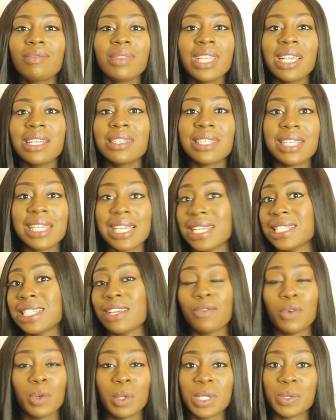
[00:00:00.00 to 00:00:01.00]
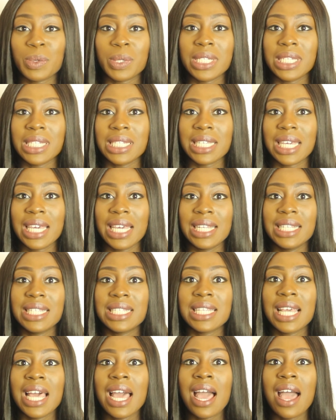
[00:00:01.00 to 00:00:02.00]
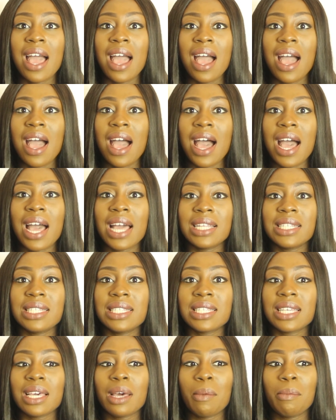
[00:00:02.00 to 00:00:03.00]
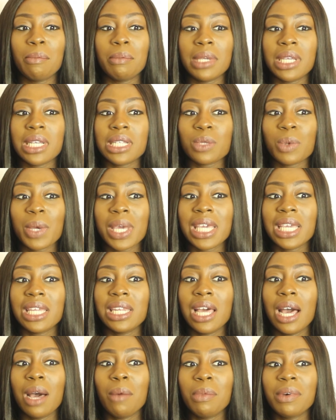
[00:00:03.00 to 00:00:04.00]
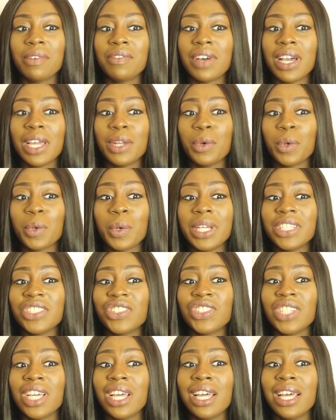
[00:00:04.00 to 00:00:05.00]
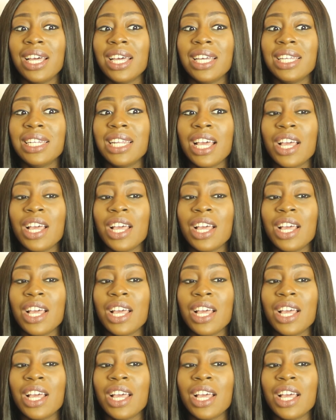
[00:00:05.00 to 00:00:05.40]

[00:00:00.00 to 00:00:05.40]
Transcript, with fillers: So yes, I've always wanted kids and Mia's waking up. Final question.